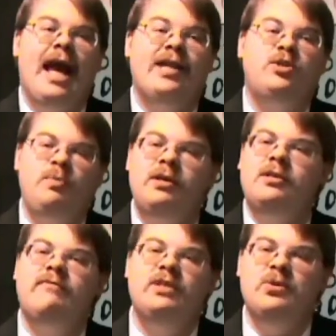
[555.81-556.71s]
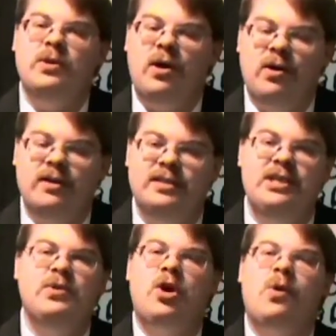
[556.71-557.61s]
And speaking of Dianara,
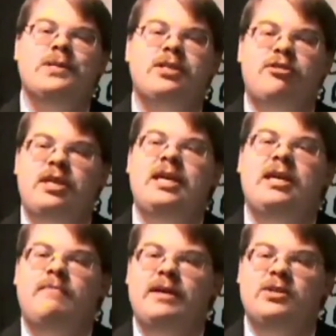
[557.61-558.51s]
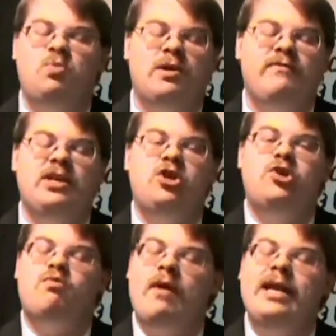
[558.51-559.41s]
Dianara's theme is one of the
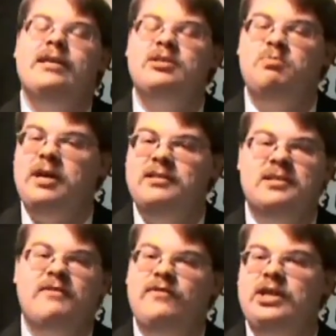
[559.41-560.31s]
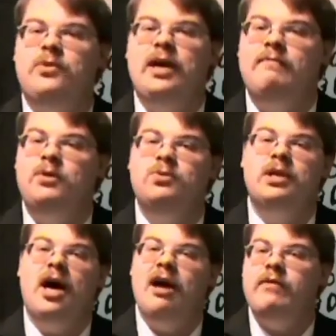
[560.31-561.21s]
greatest pieces of video game
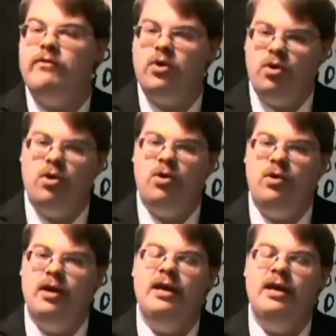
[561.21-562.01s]
music I've ever heard,